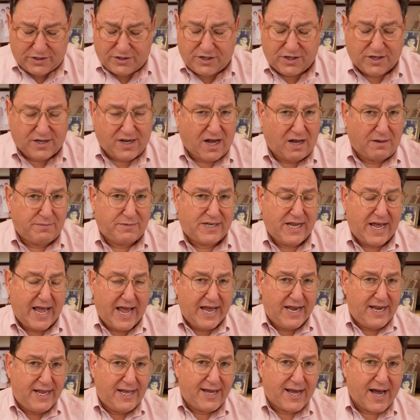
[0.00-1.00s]
to come to
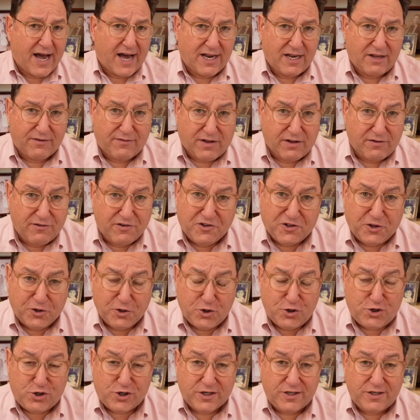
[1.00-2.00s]
any kind of
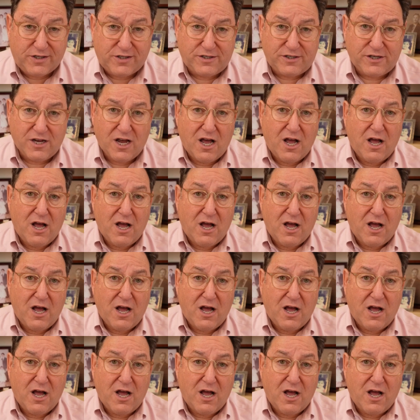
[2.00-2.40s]
conclusions